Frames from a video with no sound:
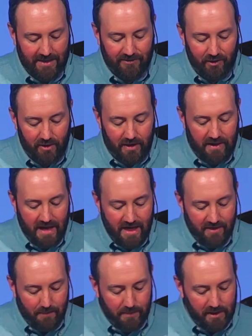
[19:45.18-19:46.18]
And during
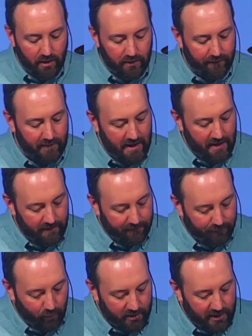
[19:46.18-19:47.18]
the meal,
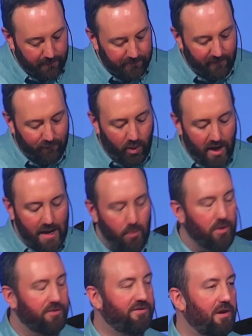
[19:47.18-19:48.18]
the 4 cups of
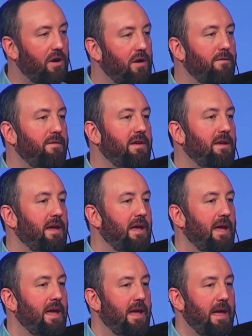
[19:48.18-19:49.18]
wine were served.
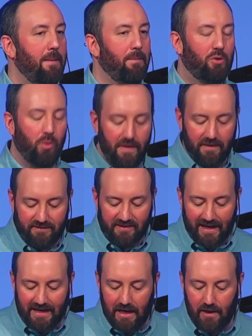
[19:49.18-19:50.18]
And between the
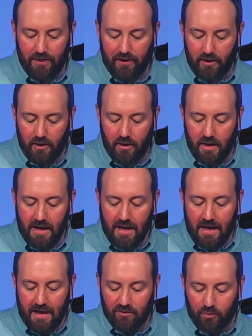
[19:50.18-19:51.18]
second and third
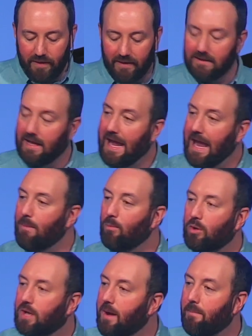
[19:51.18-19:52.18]
is when the
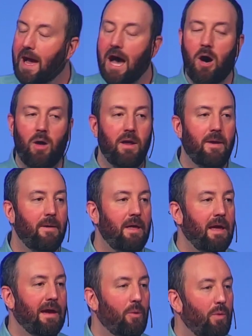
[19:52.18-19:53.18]
lamb would come out
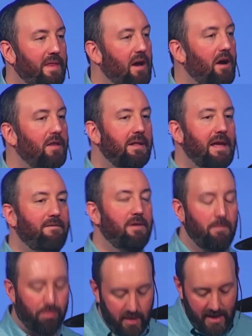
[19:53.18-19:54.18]
when the
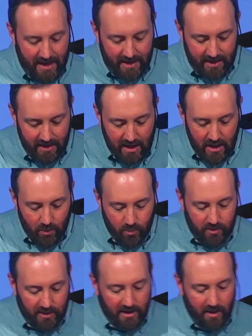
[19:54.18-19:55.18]
unleavened bread
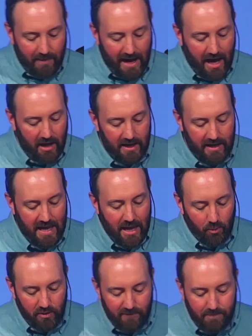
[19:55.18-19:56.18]
would come out and
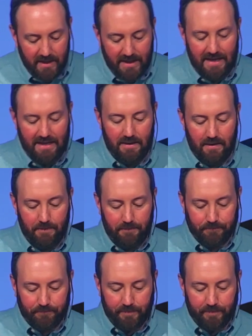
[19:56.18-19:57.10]
would have been eaten.